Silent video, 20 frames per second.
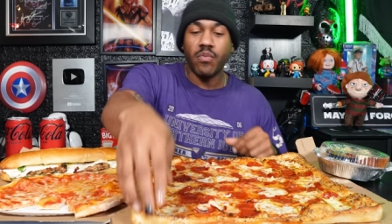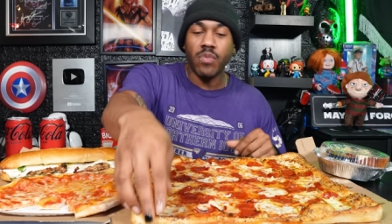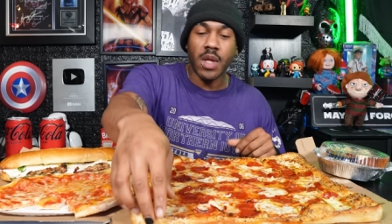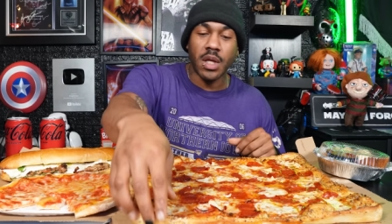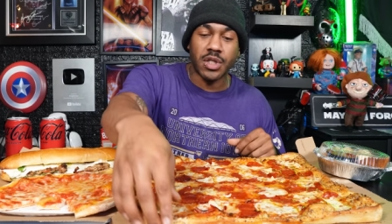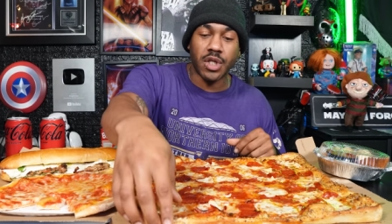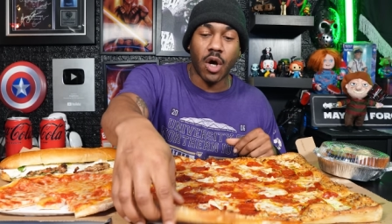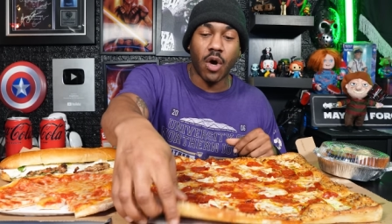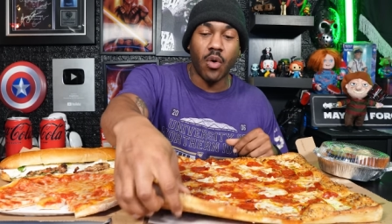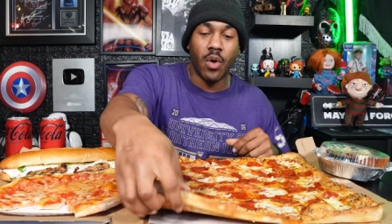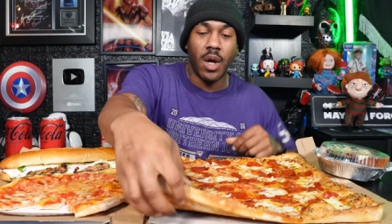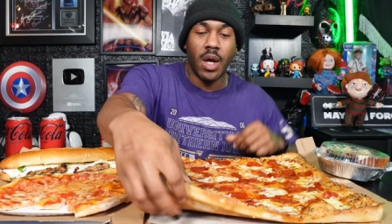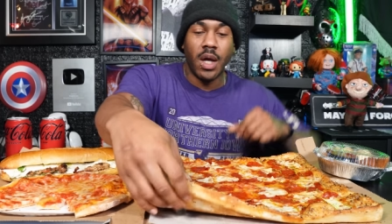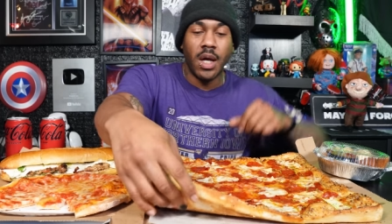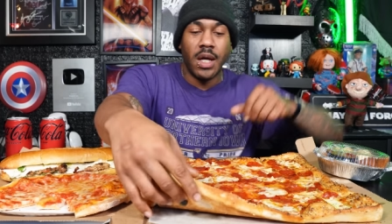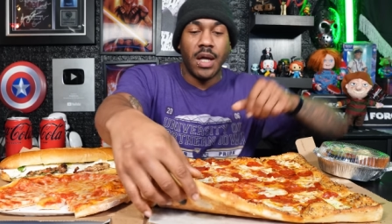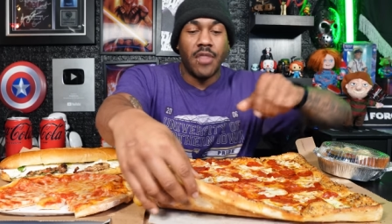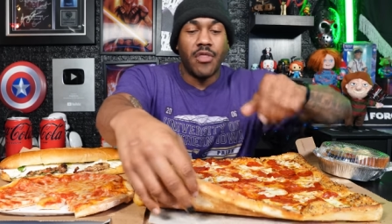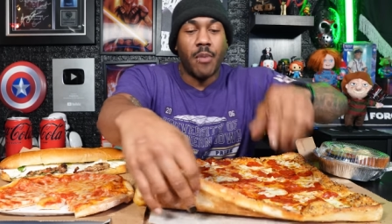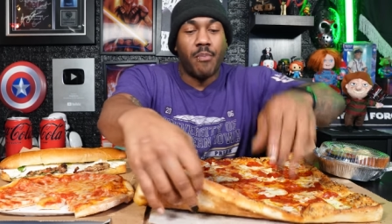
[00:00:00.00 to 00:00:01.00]
So
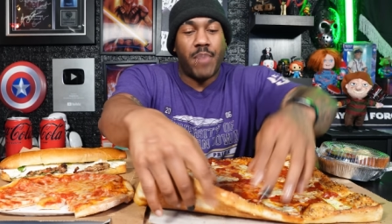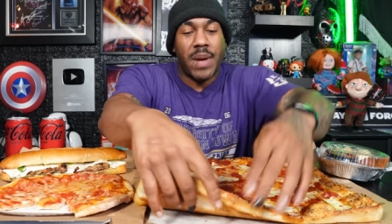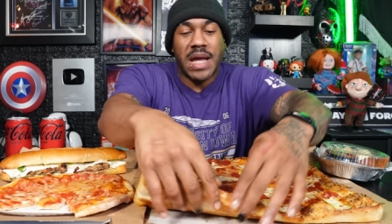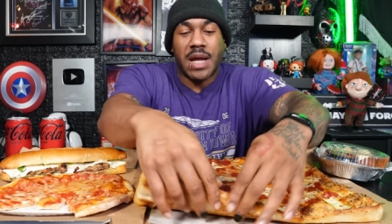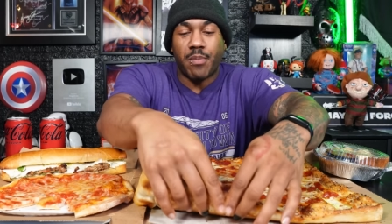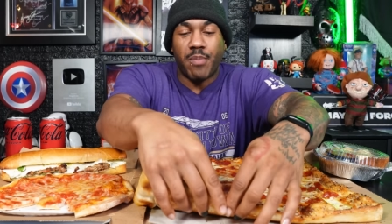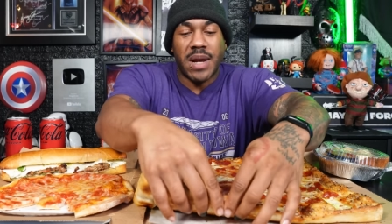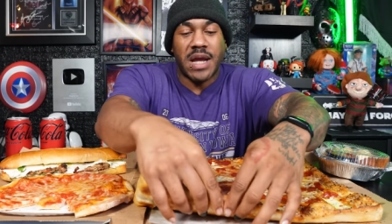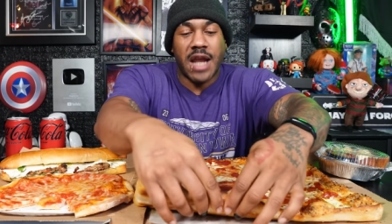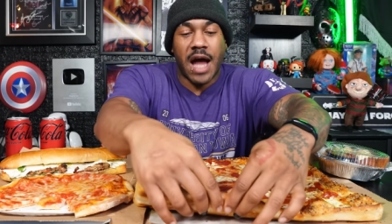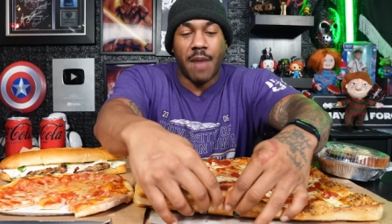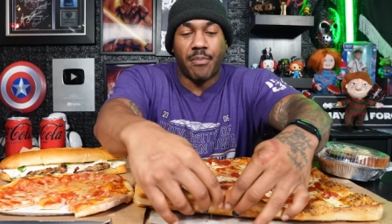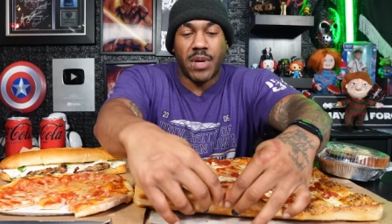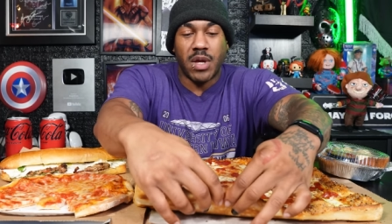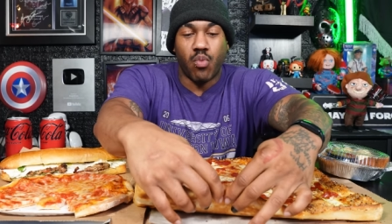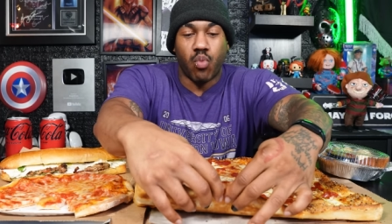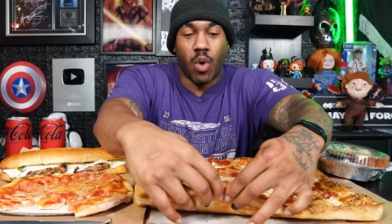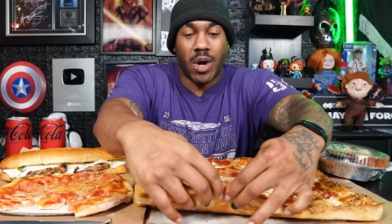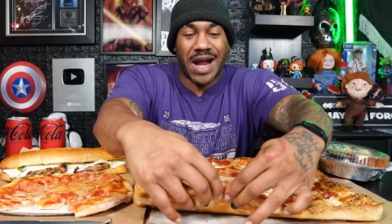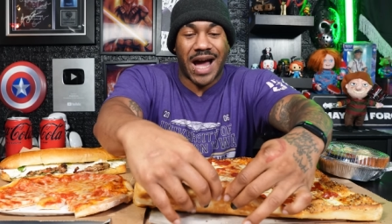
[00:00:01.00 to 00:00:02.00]
the bake may not be
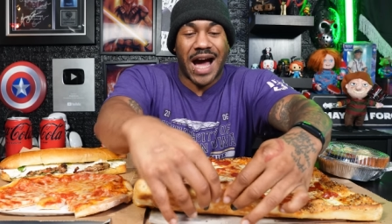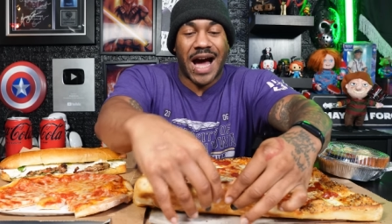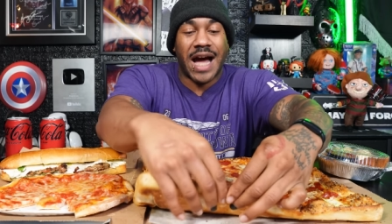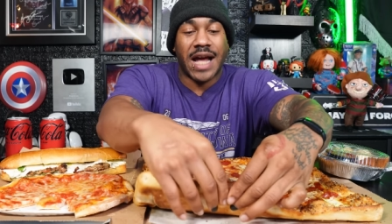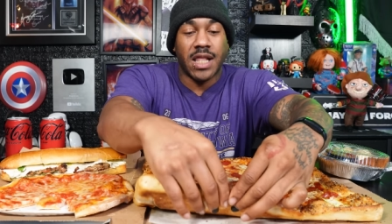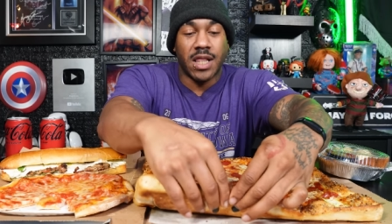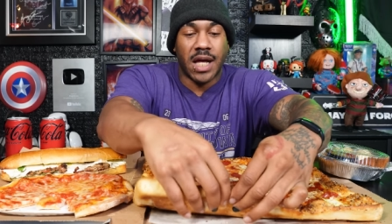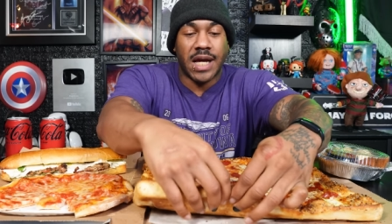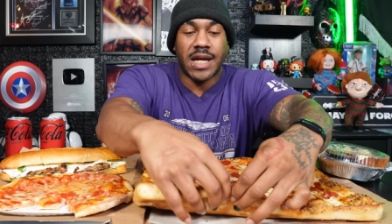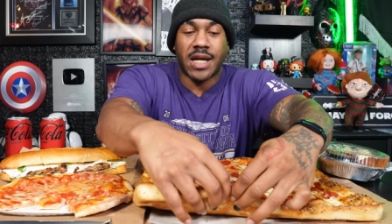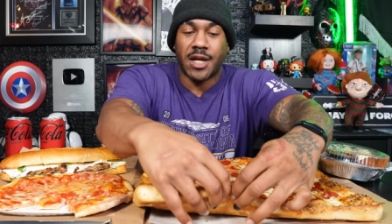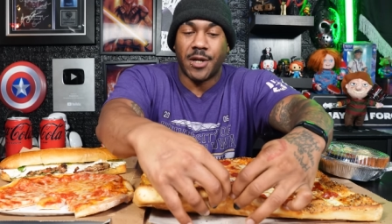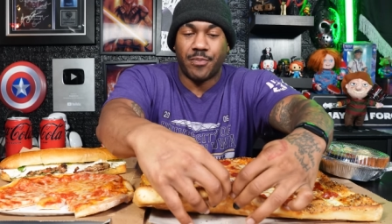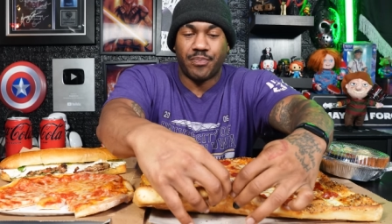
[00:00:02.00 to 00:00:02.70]
what I like.